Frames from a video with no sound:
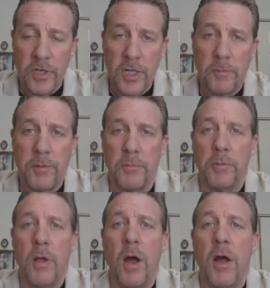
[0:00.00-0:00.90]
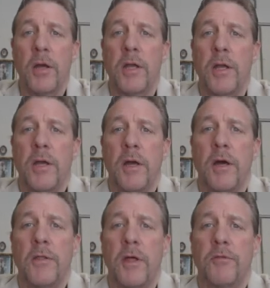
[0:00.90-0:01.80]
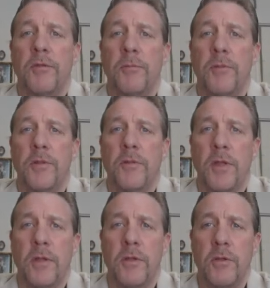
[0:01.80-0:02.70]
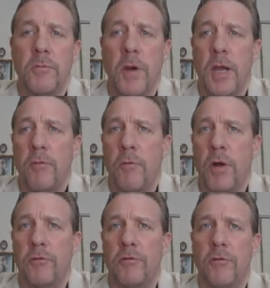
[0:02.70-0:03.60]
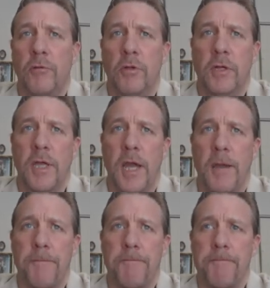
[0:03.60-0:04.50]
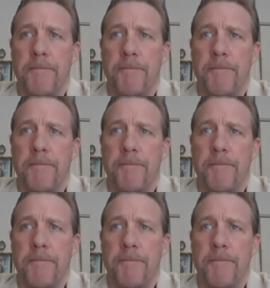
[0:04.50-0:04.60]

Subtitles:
setting up your blog, that's something that you might want to look at.